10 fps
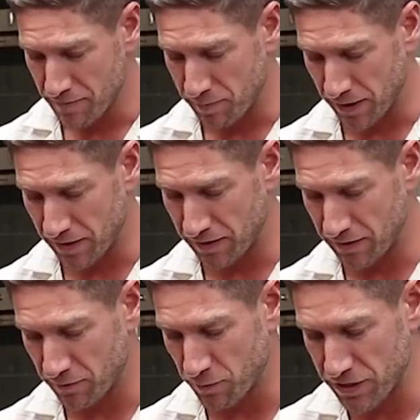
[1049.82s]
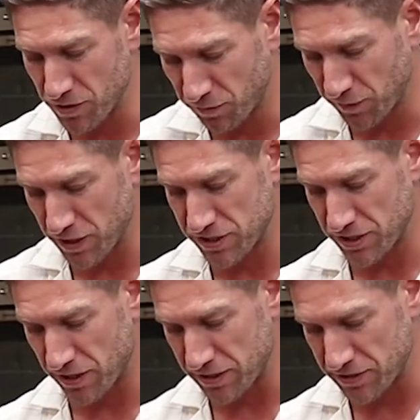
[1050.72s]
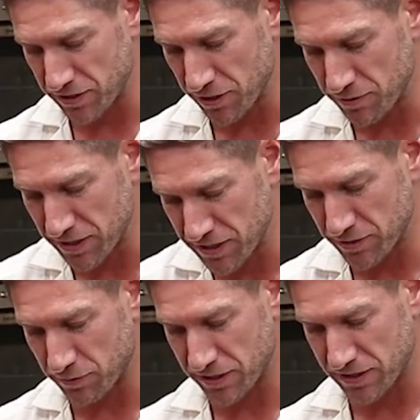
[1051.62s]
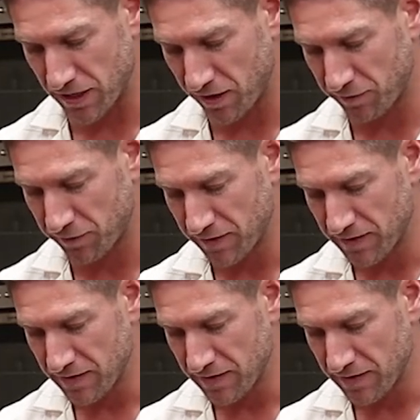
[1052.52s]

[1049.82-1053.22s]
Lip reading: but when you're first starting to do this sort of stuff,